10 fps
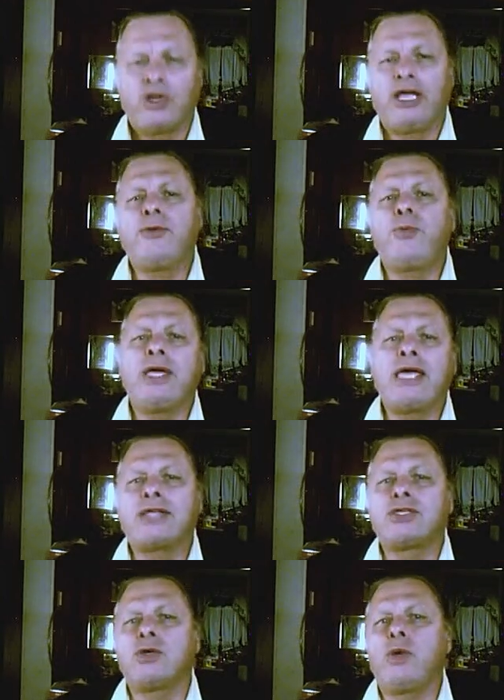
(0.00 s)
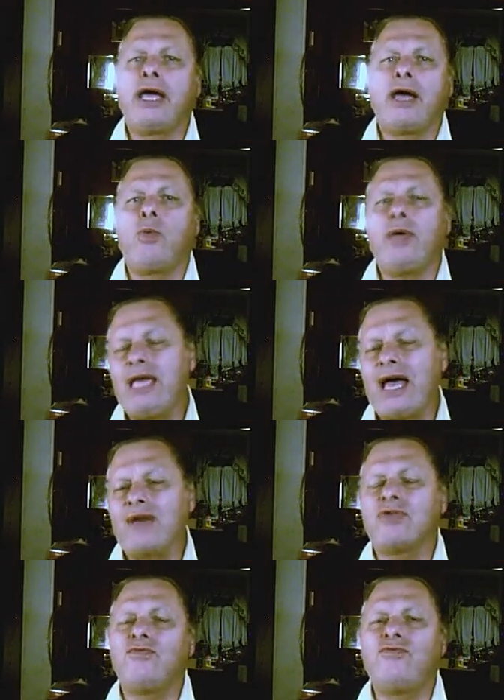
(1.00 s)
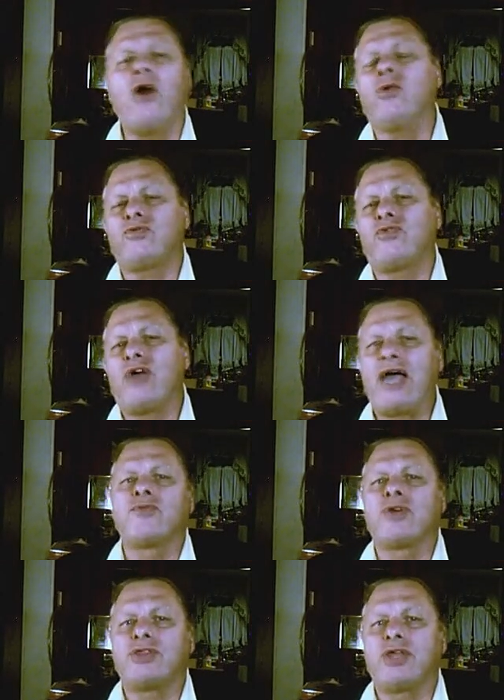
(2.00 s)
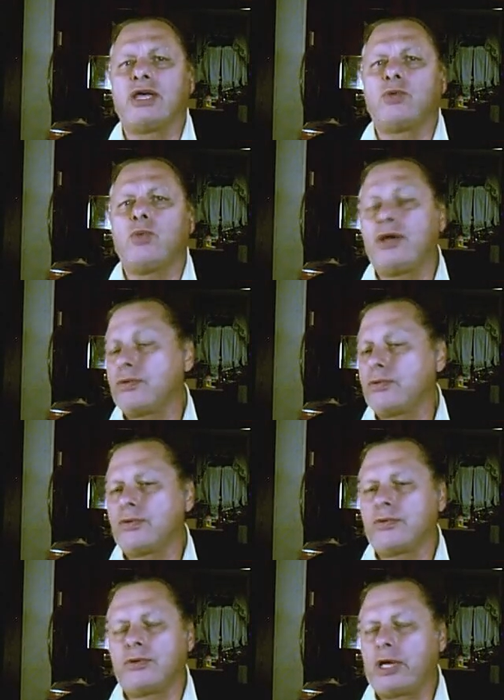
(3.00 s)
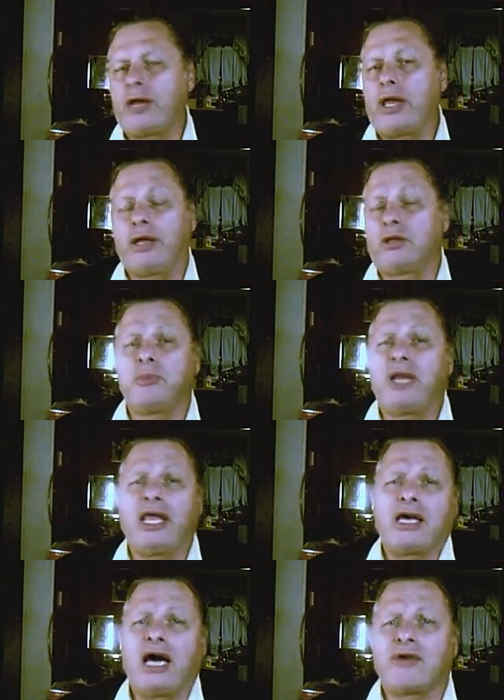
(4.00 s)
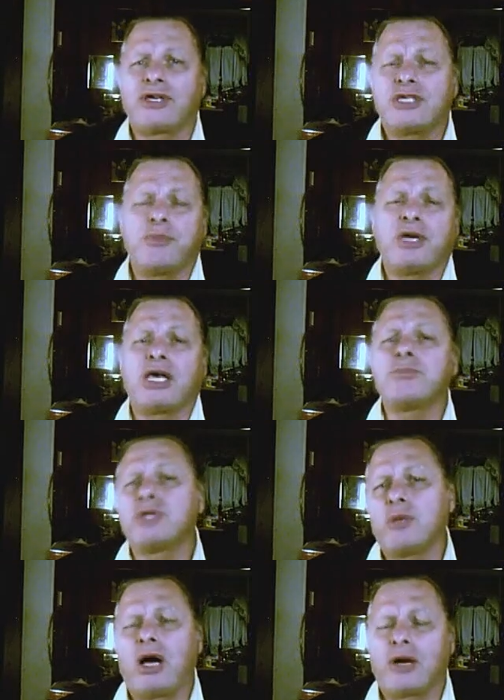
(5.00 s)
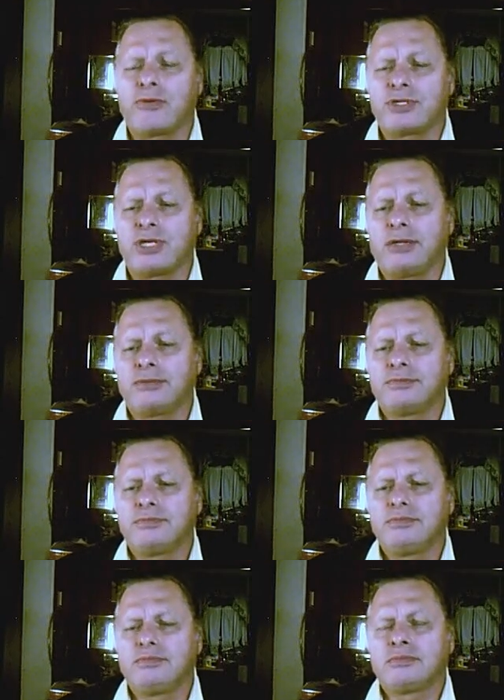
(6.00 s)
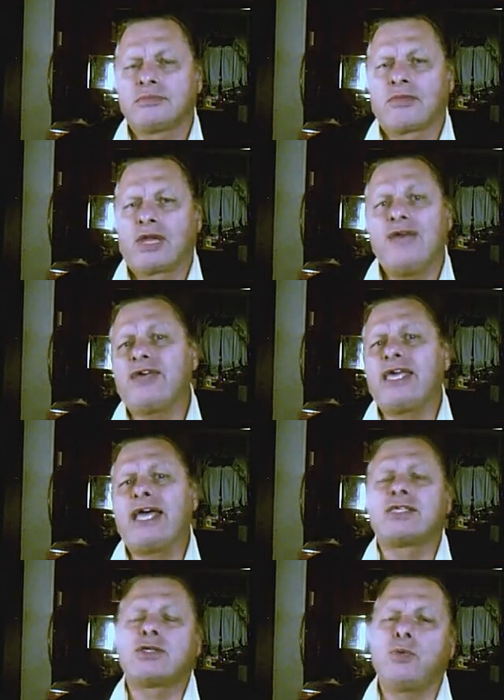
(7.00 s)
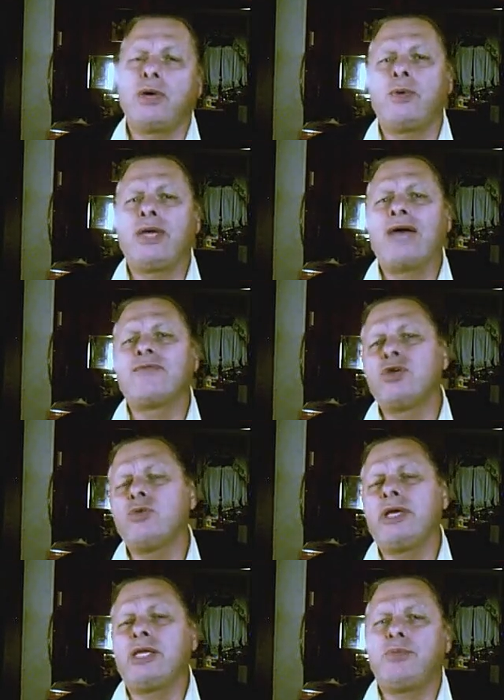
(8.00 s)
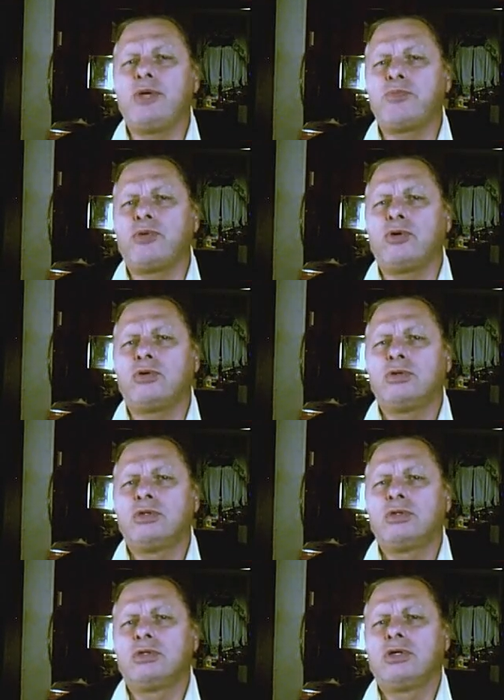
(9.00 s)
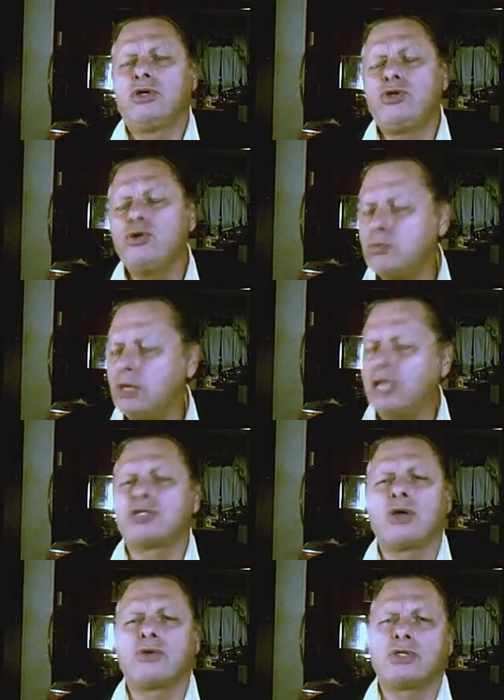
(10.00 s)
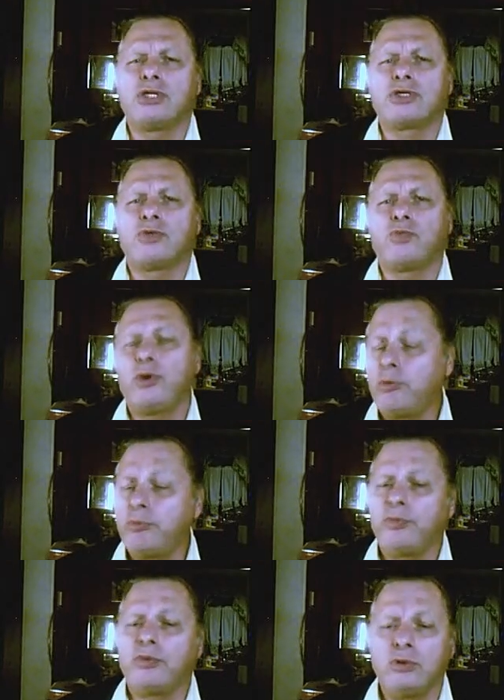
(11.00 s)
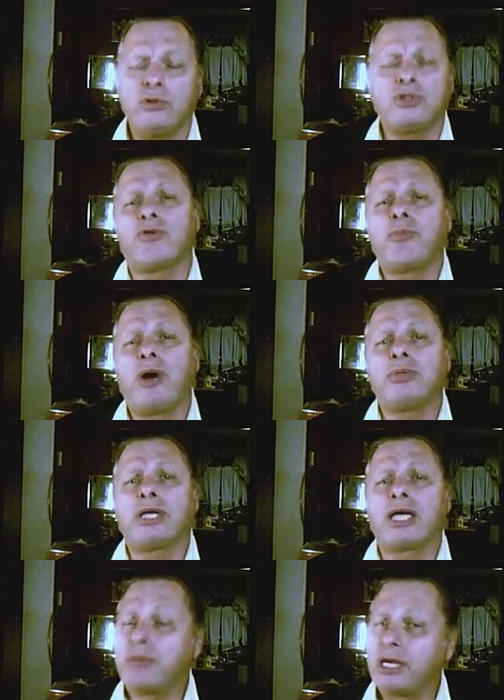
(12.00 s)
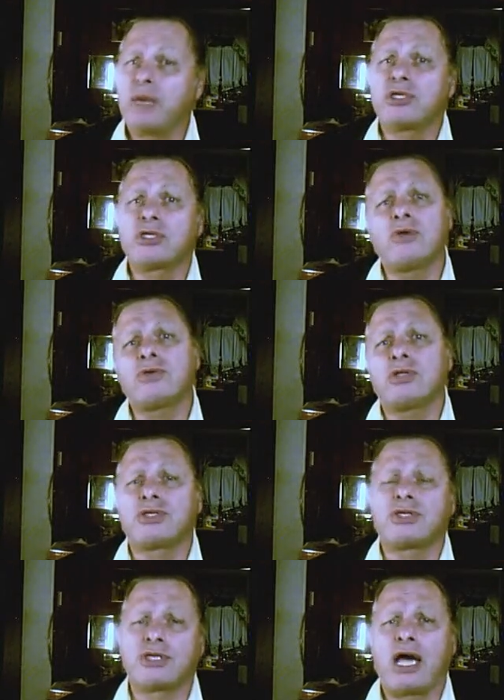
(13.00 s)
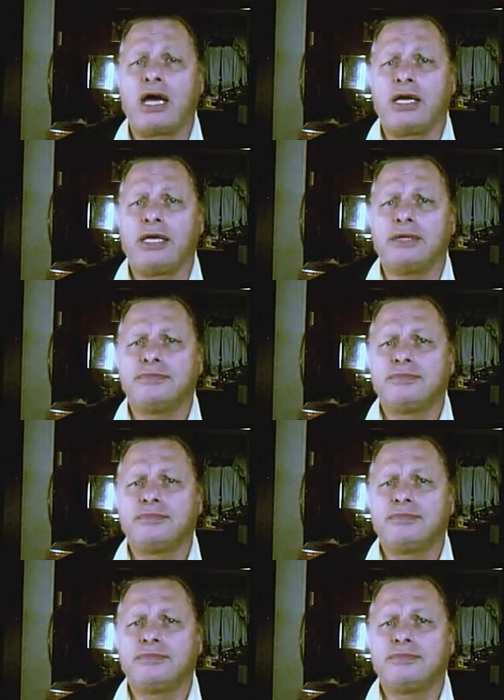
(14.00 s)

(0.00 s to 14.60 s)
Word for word: If we get to where we have to vote for everything, whether and, and eliminate Congress, it becomes a democracy. If it gets to where we have too many people, too much socialism, we will lose the republic and become a socialist society.